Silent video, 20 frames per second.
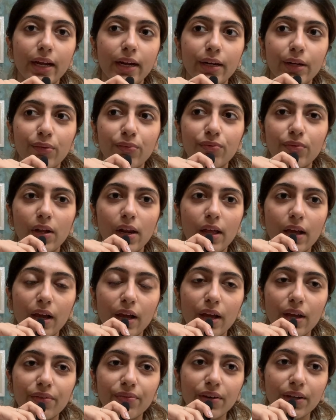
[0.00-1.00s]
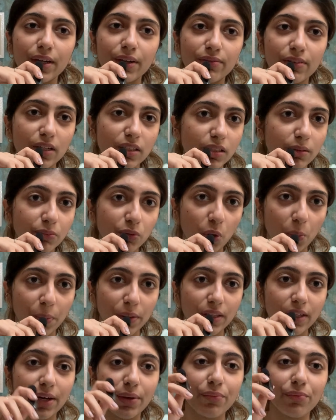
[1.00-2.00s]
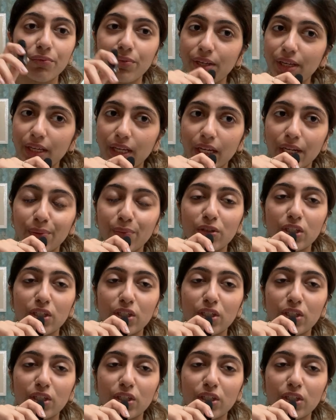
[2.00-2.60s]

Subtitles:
And if there's some topic that I'm weak in,